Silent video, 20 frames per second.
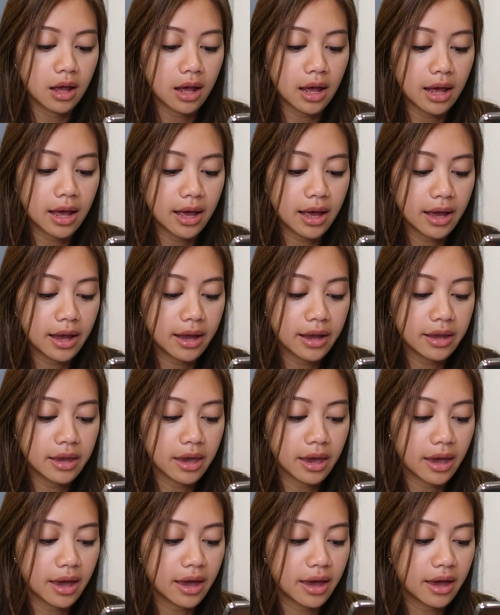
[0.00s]
I
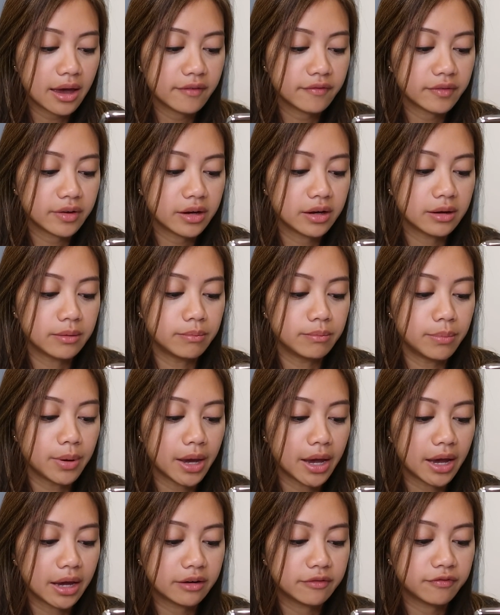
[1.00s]
have a
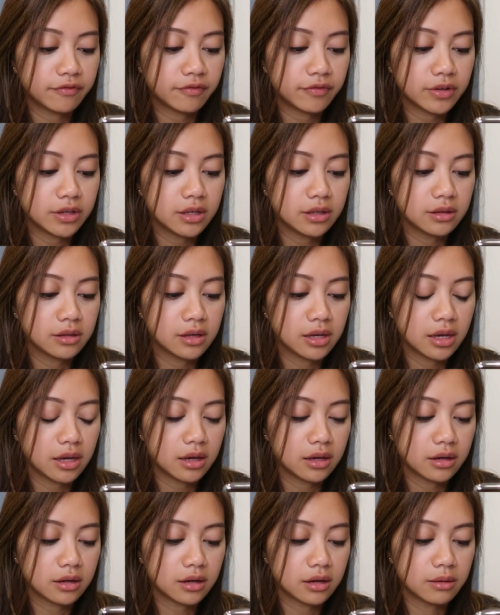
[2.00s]
bad
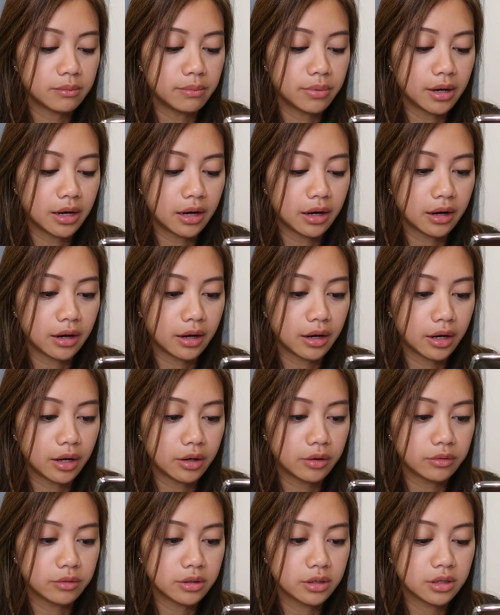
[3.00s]
feeling
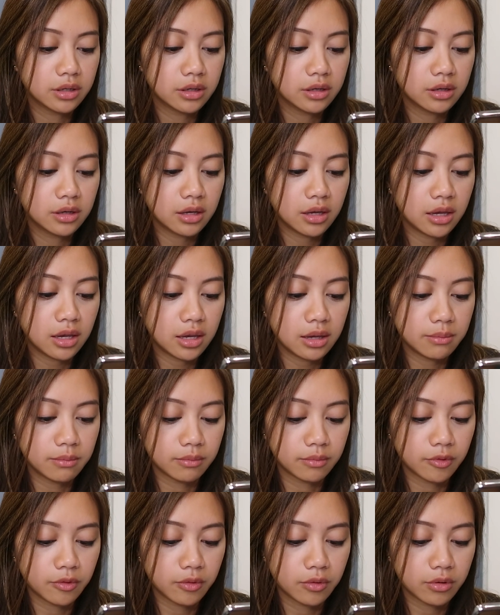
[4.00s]
about
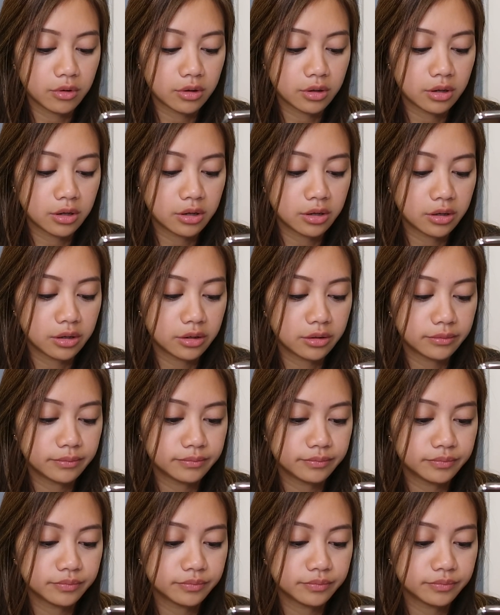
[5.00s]
him or her.